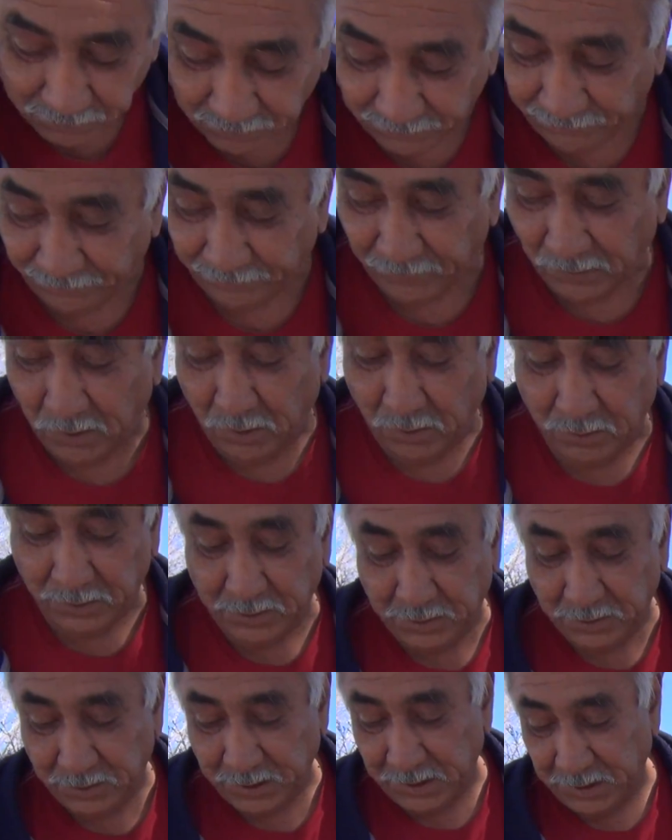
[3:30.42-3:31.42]
a flow
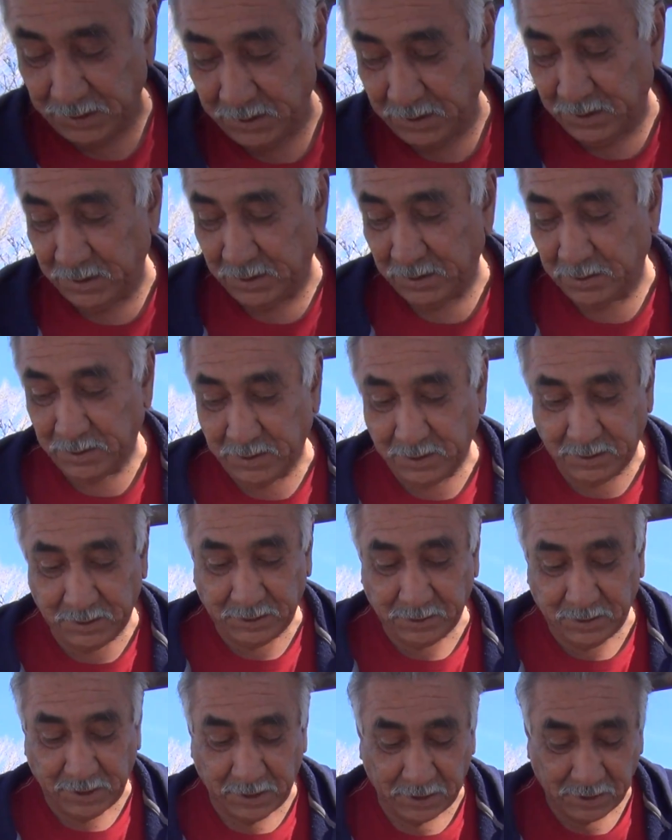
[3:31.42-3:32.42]
to it, and
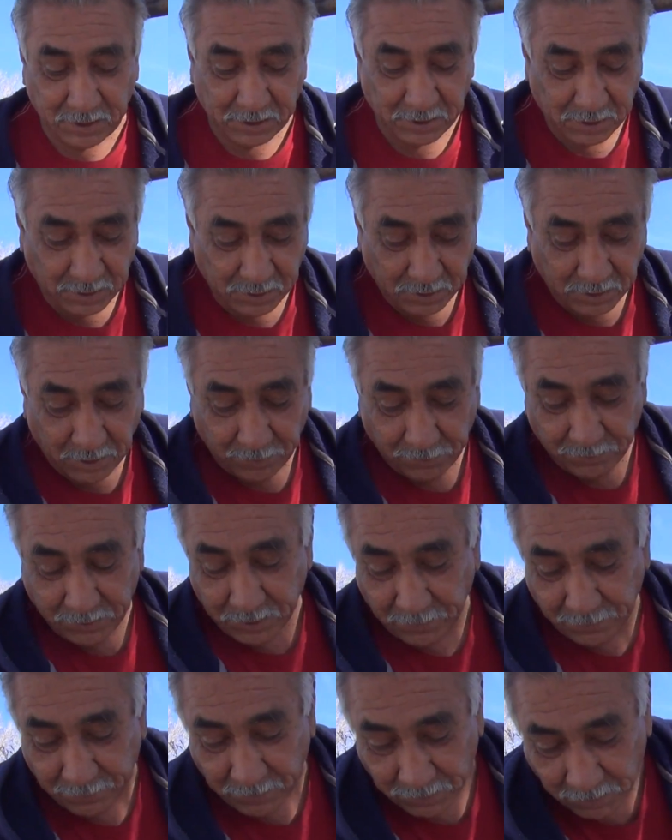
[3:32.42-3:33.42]
so I got
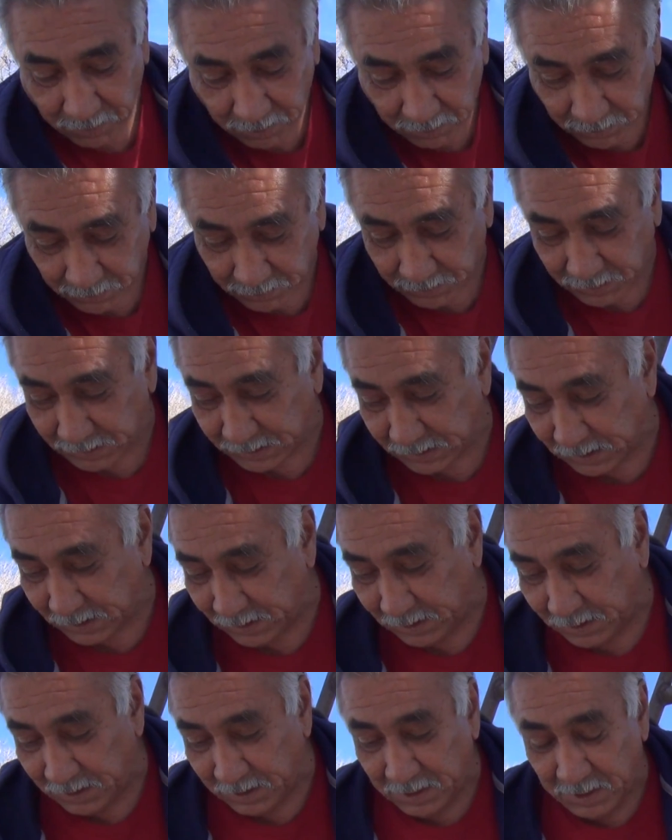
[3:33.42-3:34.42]
rid of a lot of
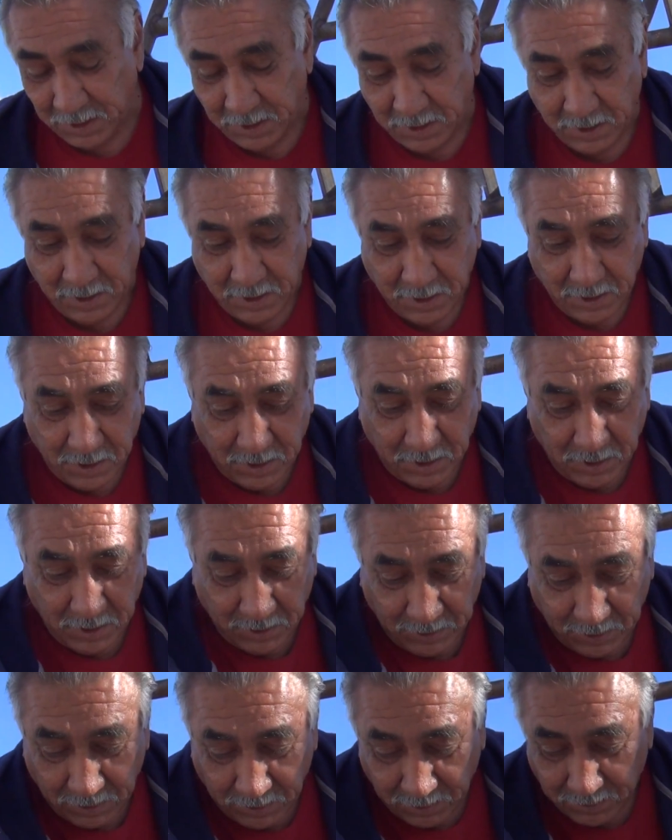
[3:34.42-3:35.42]
this,
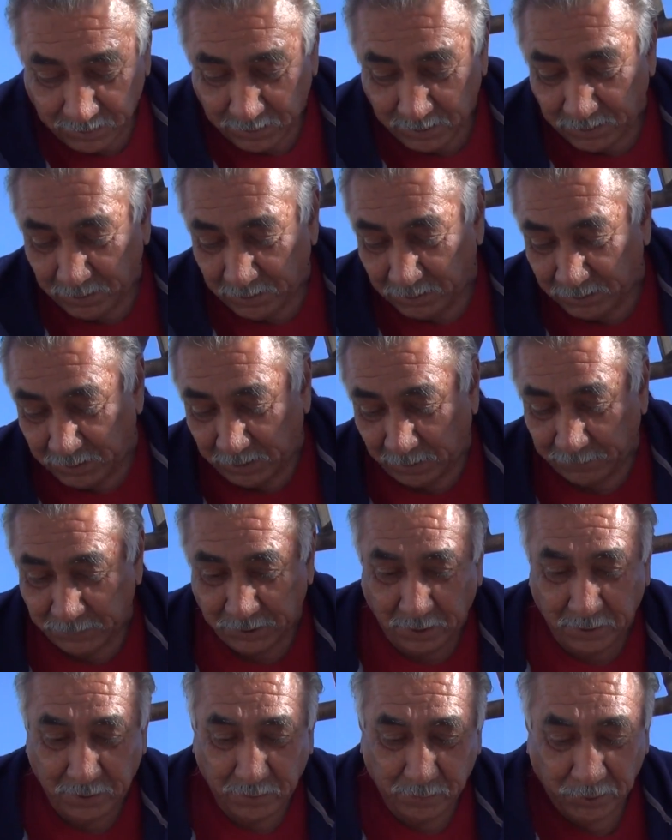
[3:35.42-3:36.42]
so I'm
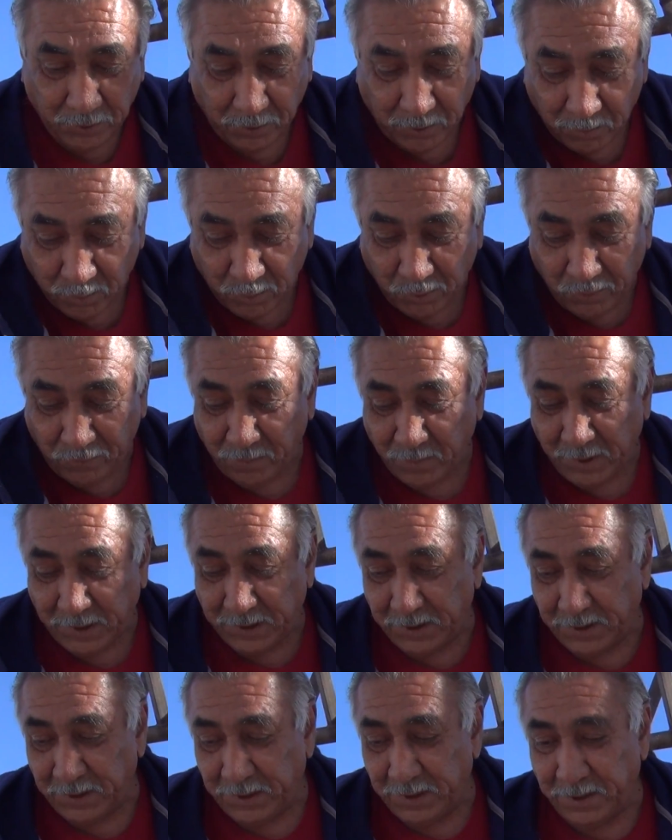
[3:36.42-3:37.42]
trying to put a
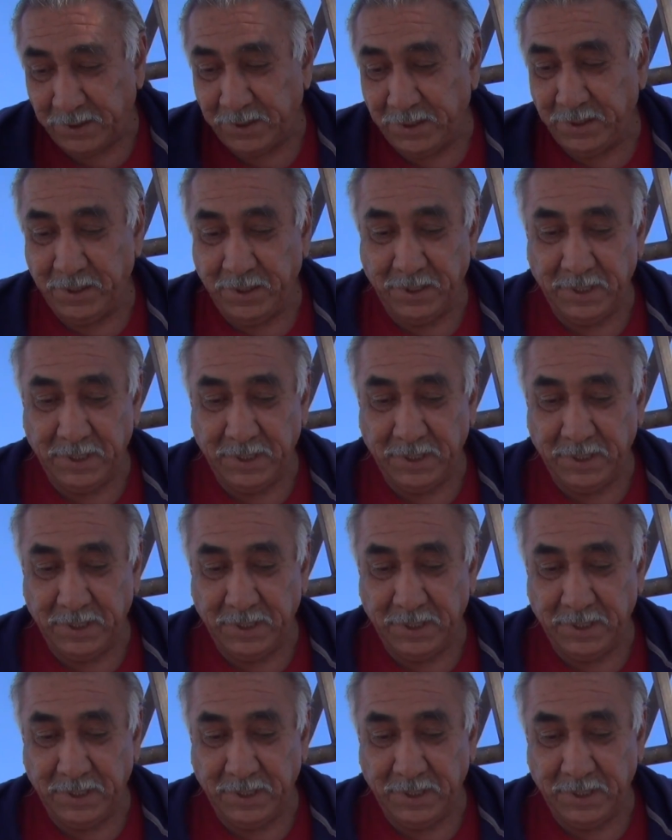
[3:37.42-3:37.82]
movement in here.